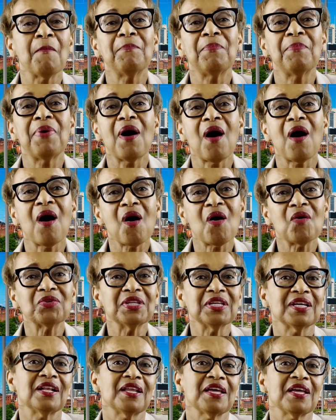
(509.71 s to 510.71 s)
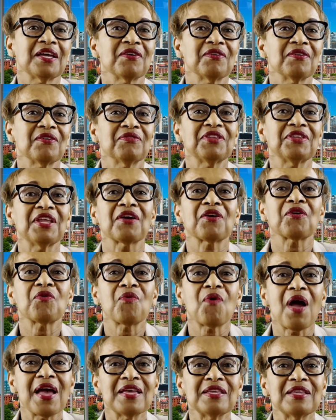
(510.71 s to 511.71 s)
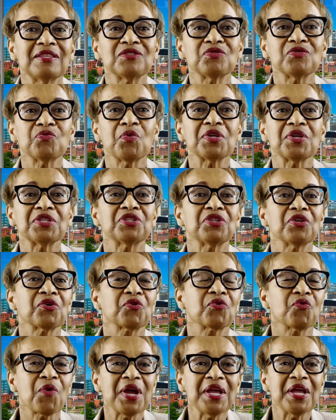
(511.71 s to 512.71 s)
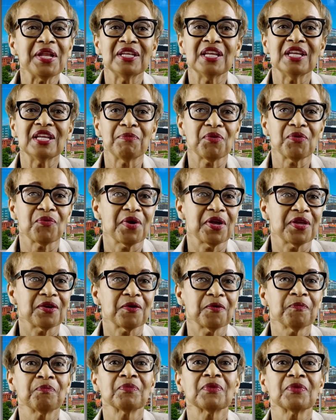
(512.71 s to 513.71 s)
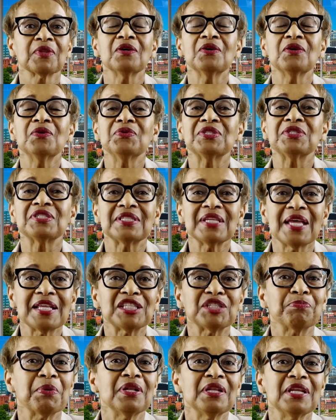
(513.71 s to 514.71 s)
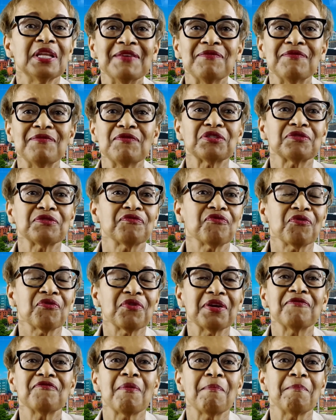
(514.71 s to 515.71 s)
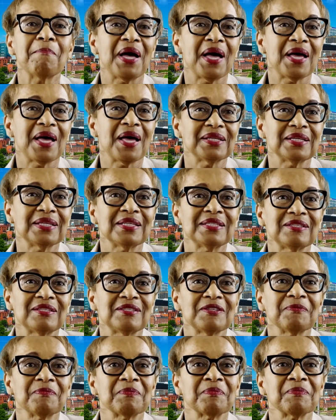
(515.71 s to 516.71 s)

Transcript: Paul declared that Christ was the great liberator who sets believers free from bondage.